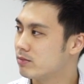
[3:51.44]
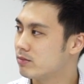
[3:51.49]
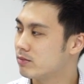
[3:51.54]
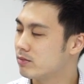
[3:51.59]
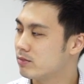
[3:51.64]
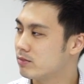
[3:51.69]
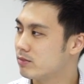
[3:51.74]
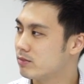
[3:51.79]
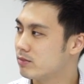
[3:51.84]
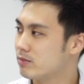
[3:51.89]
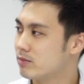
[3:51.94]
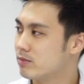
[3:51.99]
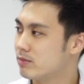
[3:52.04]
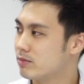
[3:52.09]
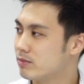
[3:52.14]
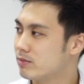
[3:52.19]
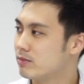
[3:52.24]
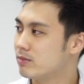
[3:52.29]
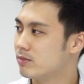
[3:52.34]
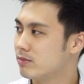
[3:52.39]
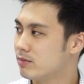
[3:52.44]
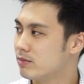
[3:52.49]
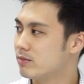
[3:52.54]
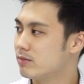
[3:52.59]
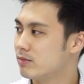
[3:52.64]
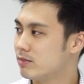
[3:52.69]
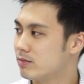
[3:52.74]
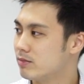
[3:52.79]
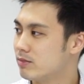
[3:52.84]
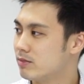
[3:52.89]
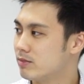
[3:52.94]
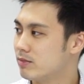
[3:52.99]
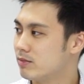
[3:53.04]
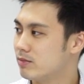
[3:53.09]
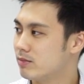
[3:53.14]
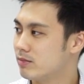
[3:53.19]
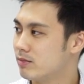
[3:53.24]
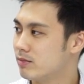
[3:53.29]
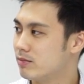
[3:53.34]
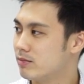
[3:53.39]

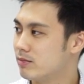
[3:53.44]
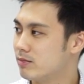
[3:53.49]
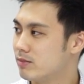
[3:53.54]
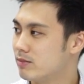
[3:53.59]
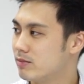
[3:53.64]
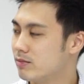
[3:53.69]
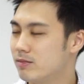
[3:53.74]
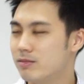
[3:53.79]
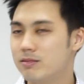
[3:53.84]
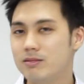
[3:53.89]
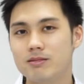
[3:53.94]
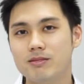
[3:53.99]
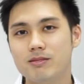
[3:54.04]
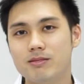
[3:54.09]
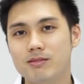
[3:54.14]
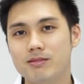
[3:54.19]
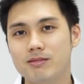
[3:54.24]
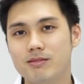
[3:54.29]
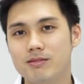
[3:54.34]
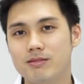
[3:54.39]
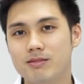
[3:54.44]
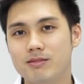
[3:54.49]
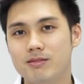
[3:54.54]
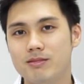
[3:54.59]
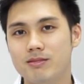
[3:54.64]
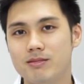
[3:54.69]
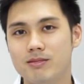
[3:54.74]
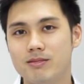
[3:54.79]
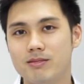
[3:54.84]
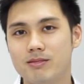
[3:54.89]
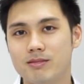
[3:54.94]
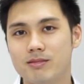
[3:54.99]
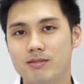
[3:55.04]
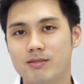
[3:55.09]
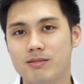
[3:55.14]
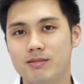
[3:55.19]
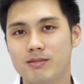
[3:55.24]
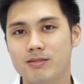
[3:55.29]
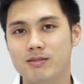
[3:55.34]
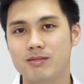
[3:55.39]

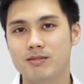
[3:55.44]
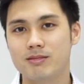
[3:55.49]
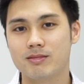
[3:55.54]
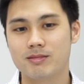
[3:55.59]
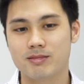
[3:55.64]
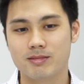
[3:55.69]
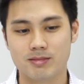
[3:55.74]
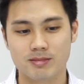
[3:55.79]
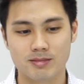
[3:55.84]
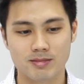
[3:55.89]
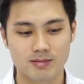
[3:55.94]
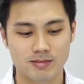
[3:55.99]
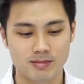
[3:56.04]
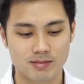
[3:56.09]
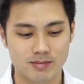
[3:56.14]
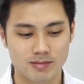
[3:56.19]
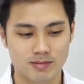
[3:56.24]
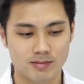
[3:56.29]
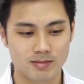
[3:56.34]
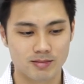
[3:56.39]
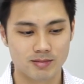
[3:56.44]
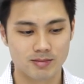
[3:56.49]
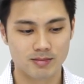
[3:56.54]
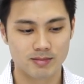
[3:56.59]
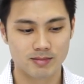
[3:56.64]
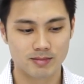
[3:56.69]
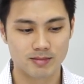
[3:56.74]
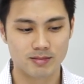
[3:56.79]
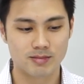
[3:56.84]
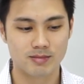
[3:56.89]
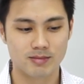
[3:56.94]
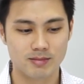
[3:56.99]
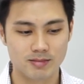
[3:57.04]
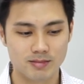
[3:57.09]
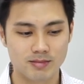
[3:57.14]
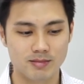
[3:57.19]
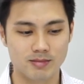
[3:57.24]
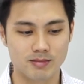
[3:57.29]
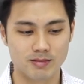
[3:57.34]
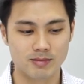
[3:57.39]

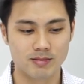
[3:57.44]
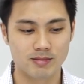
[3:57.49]
No words are spoken by the person on screen.